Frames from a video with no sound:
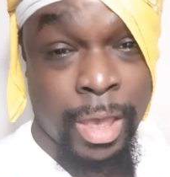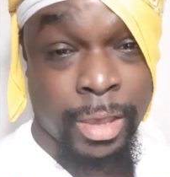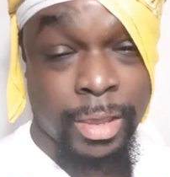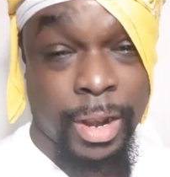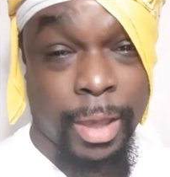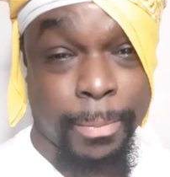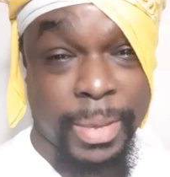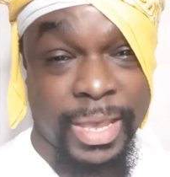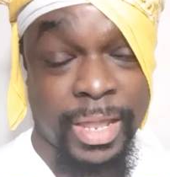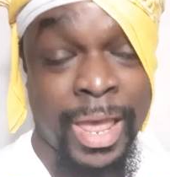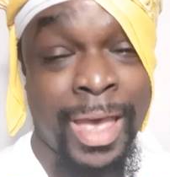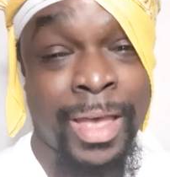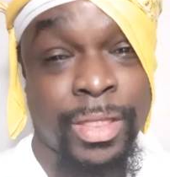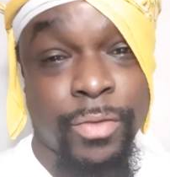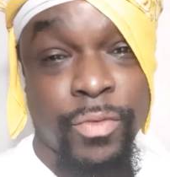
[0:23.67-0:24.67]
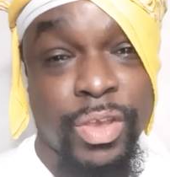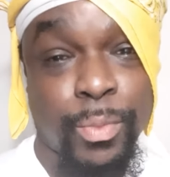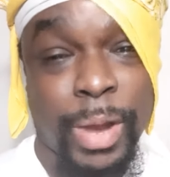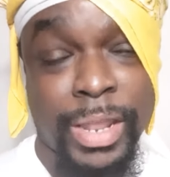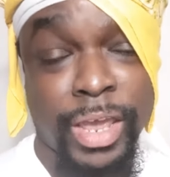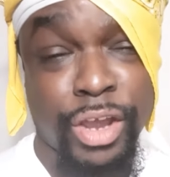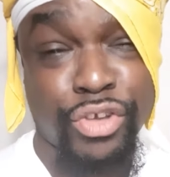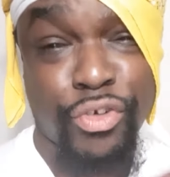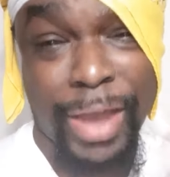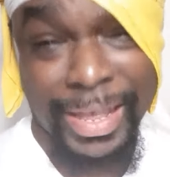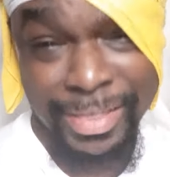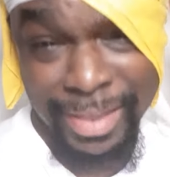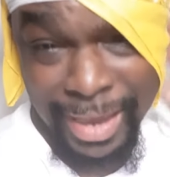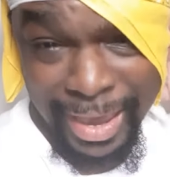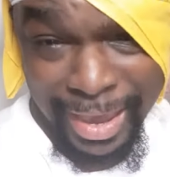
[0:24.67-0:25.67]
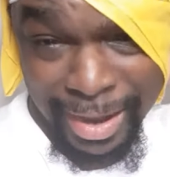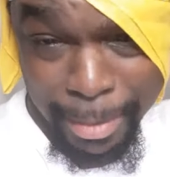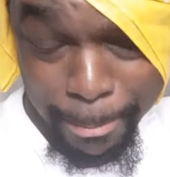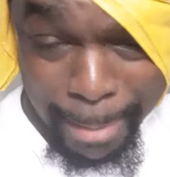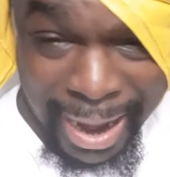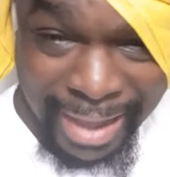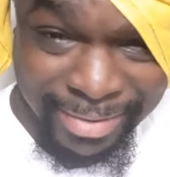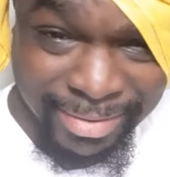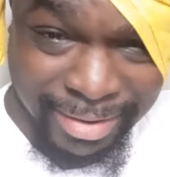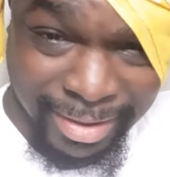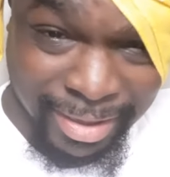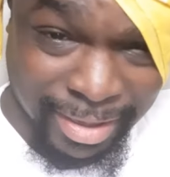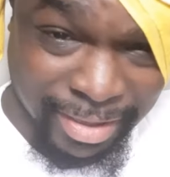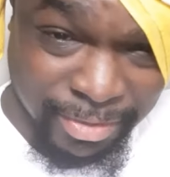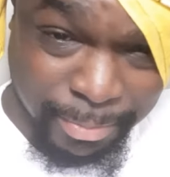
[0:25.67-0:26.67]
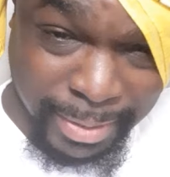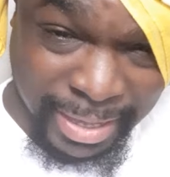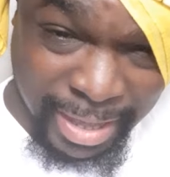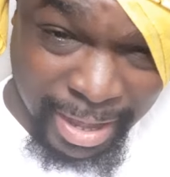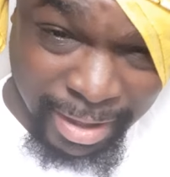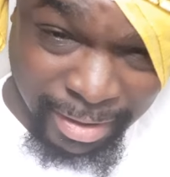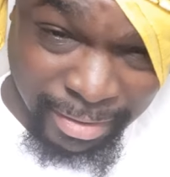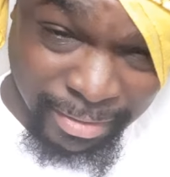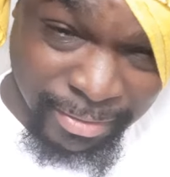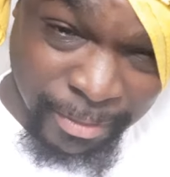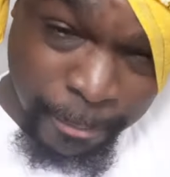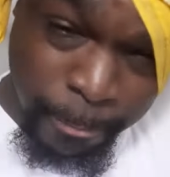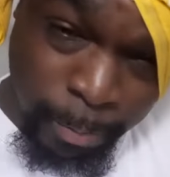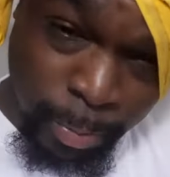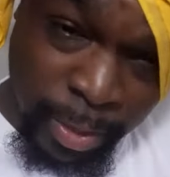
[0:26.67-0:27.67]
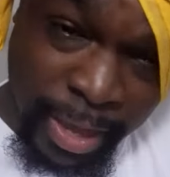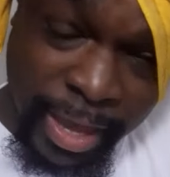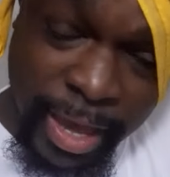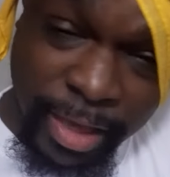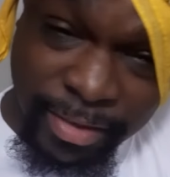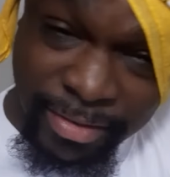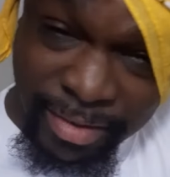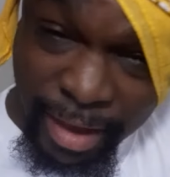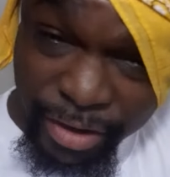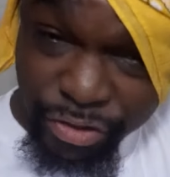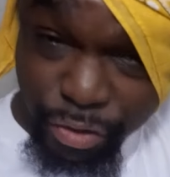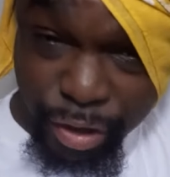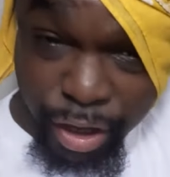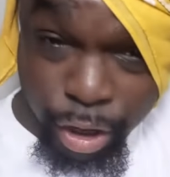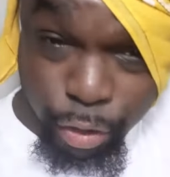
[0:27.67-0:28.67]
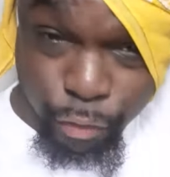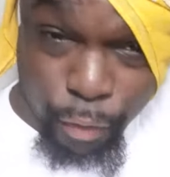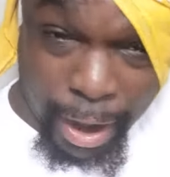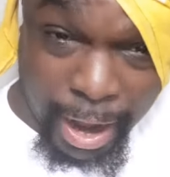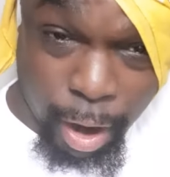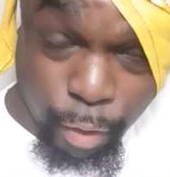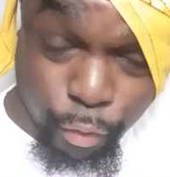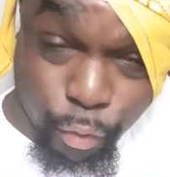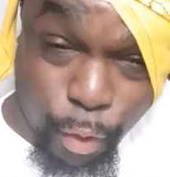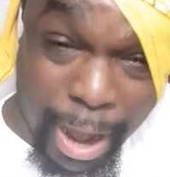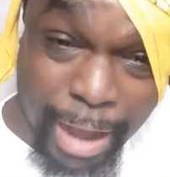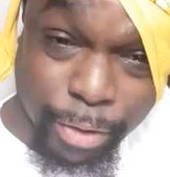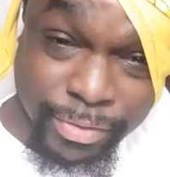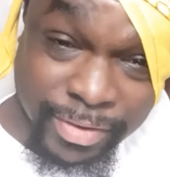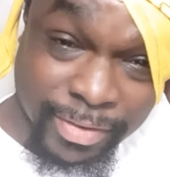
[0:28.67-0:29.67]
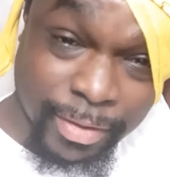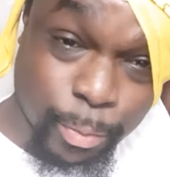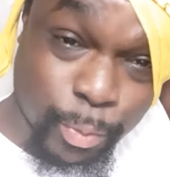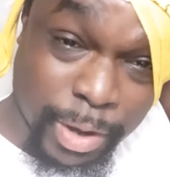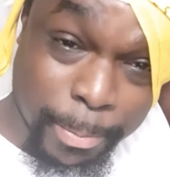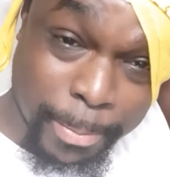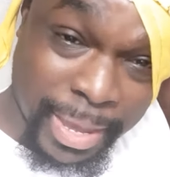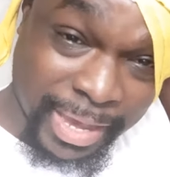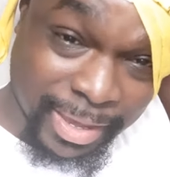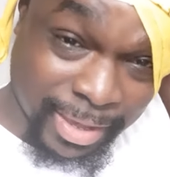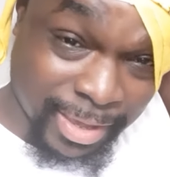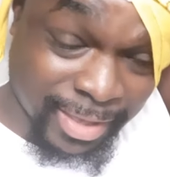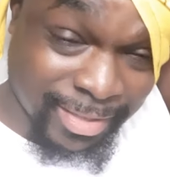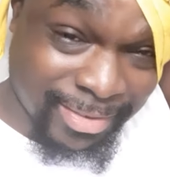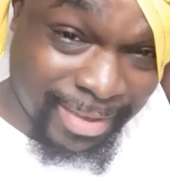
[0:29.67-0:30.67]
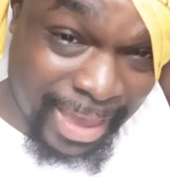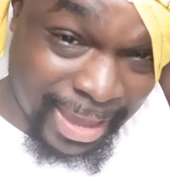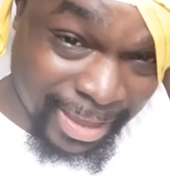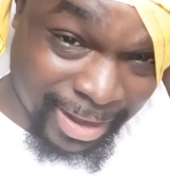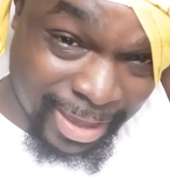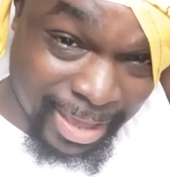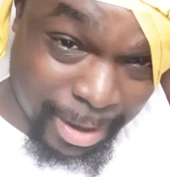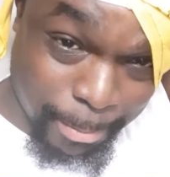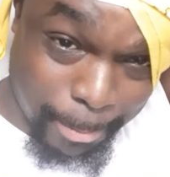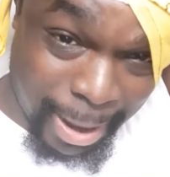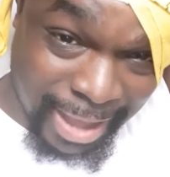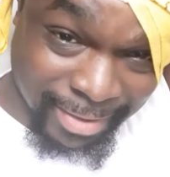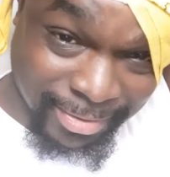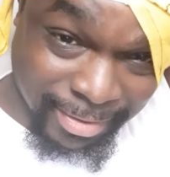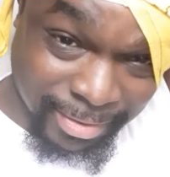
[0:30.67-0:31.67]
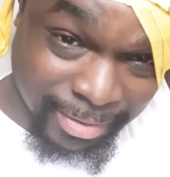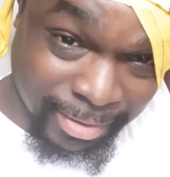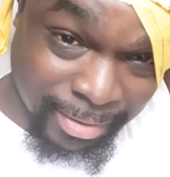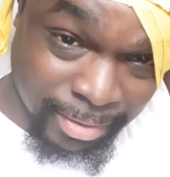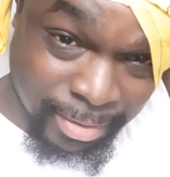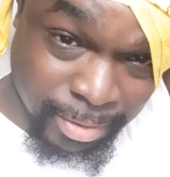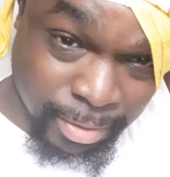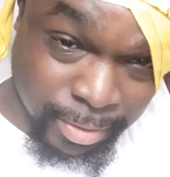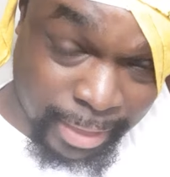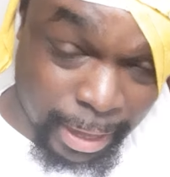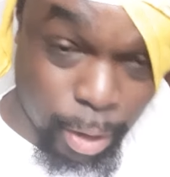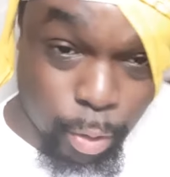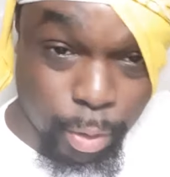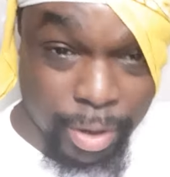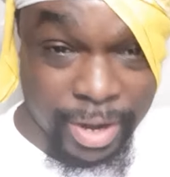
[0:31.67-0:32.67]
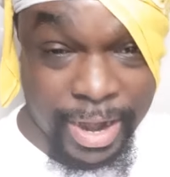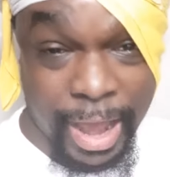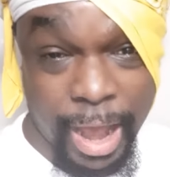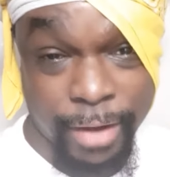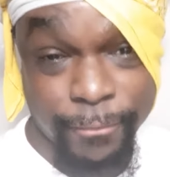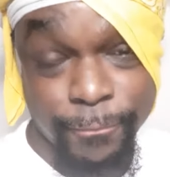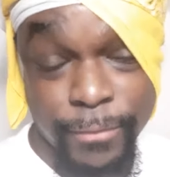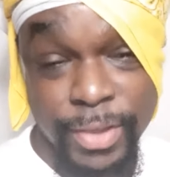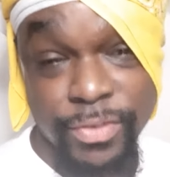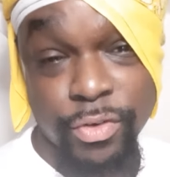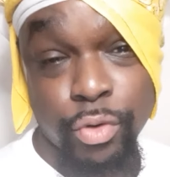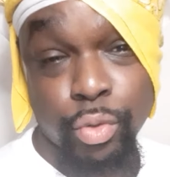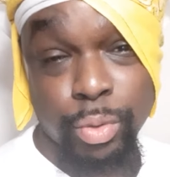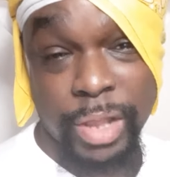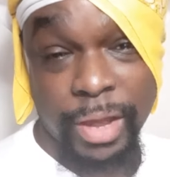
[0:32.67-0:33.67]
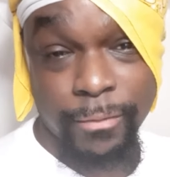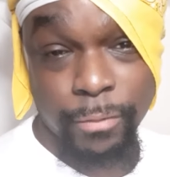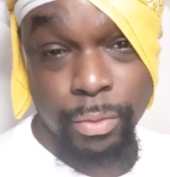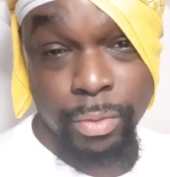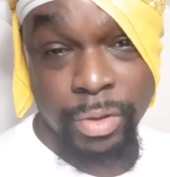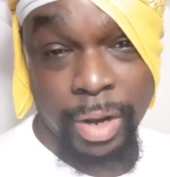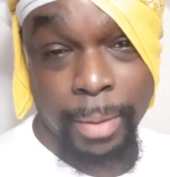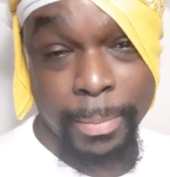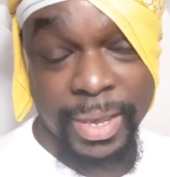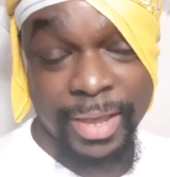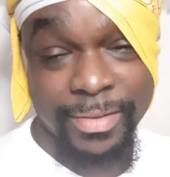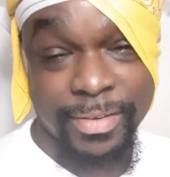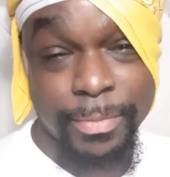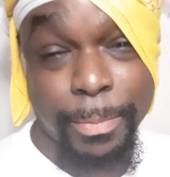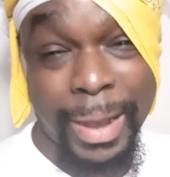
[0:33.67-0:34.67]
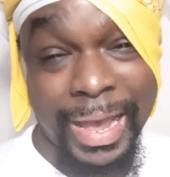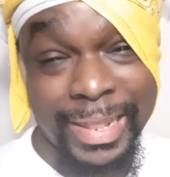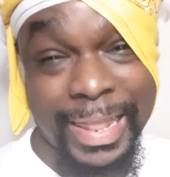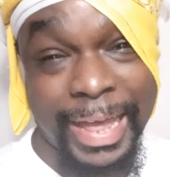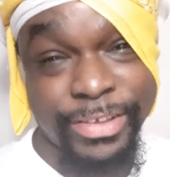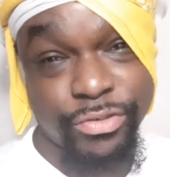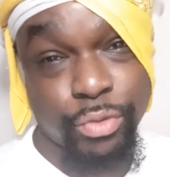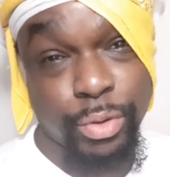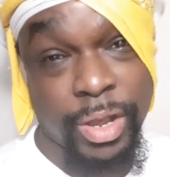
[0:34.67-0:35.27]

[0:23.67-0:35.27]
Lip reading: You know what I mean? The reason why they're attracted to animosity is because it sexually arouses them when a man can contain animosity, like, on a non-physical level. You know what I mean? Because it's biological.